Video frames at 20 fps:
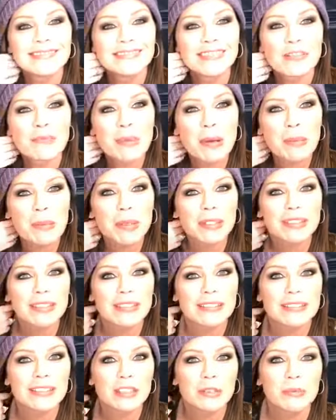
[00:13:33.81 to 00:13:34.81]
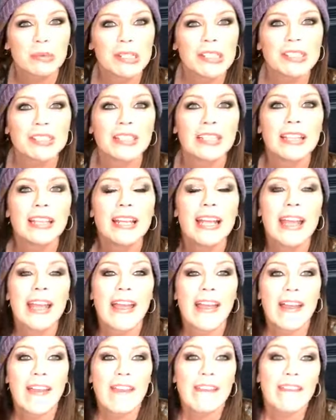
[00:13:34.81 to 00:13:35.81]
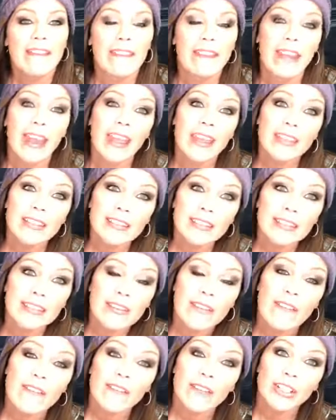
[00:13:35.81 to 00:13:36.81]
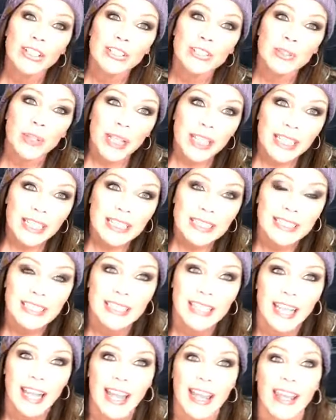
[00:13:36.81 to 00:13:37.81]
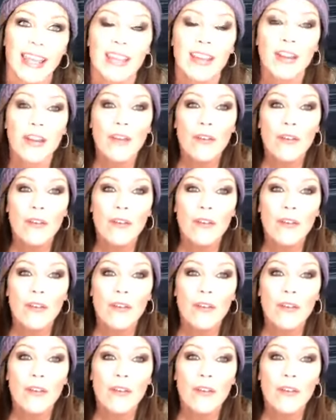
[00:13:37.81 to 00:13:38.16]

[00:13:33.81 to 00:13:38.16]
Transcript: Of my birthday celebration. Thanks for joining today.